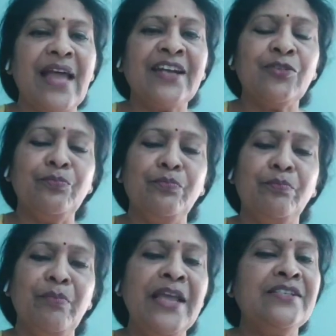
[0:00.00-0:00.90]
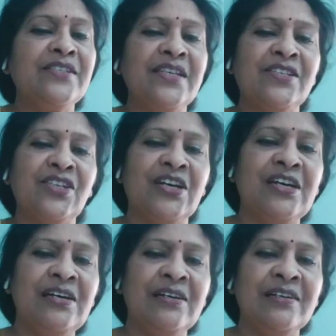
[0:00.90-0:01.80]
that makes it
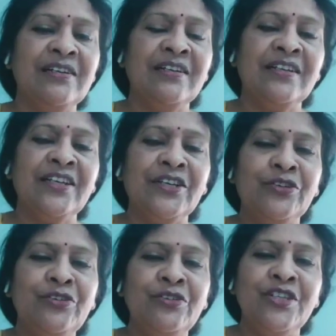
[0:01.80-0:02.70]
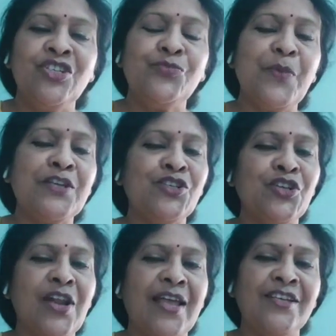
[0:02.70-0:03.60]
a
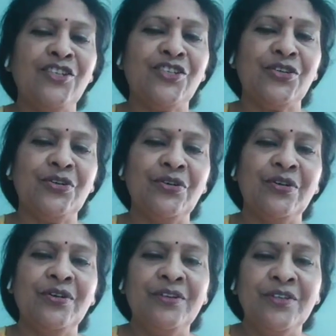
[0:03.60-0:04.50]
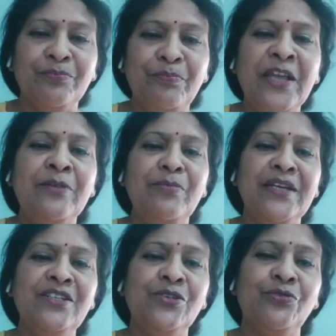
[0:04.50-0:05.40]
specialized
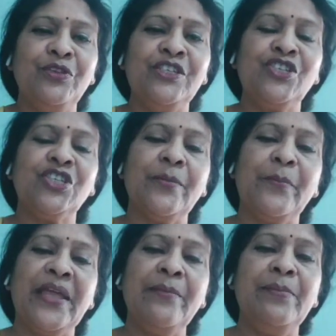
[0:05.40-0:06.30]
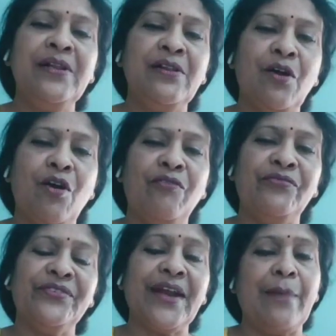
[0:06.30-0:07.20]
pigment which is capable
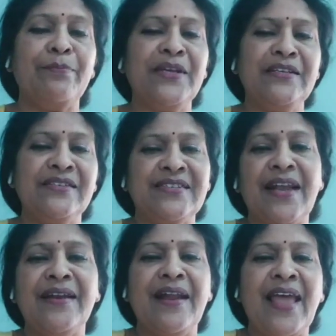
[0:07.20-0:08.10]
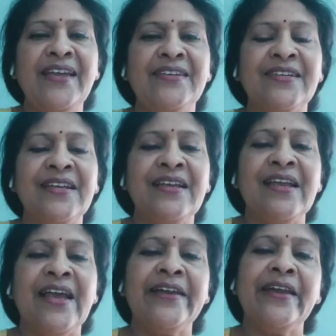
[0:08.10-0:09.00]
of trapping sunlight
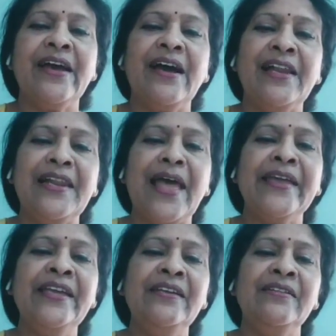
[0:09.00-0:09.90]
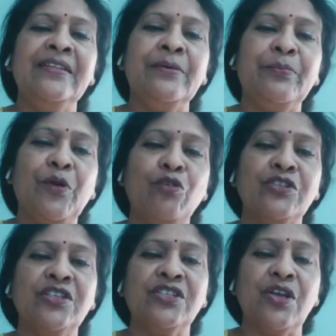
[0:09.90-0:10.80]
and allowing the
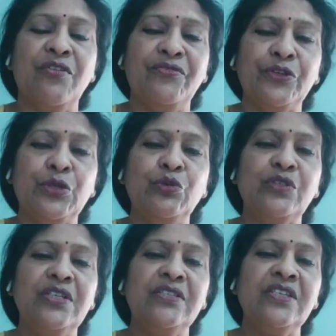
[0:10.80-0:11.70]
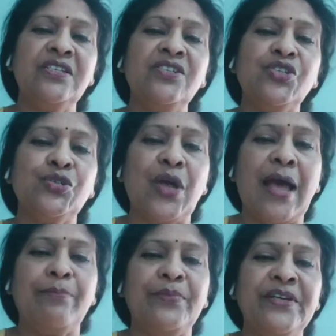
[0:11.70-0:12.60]
process of photosynthesis to
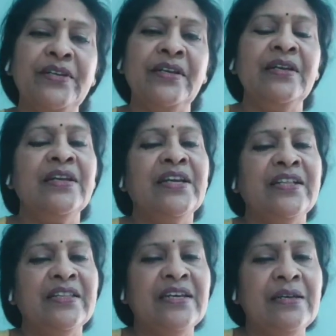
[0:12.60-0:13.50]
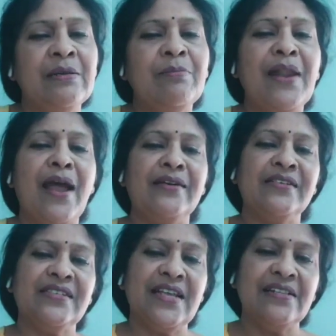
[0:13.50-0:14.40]
happen in the
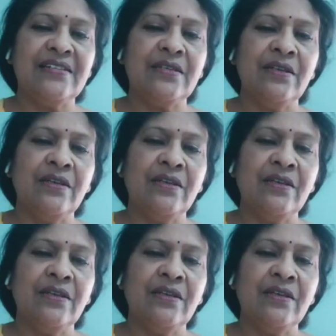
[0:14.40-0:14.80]
plant cells.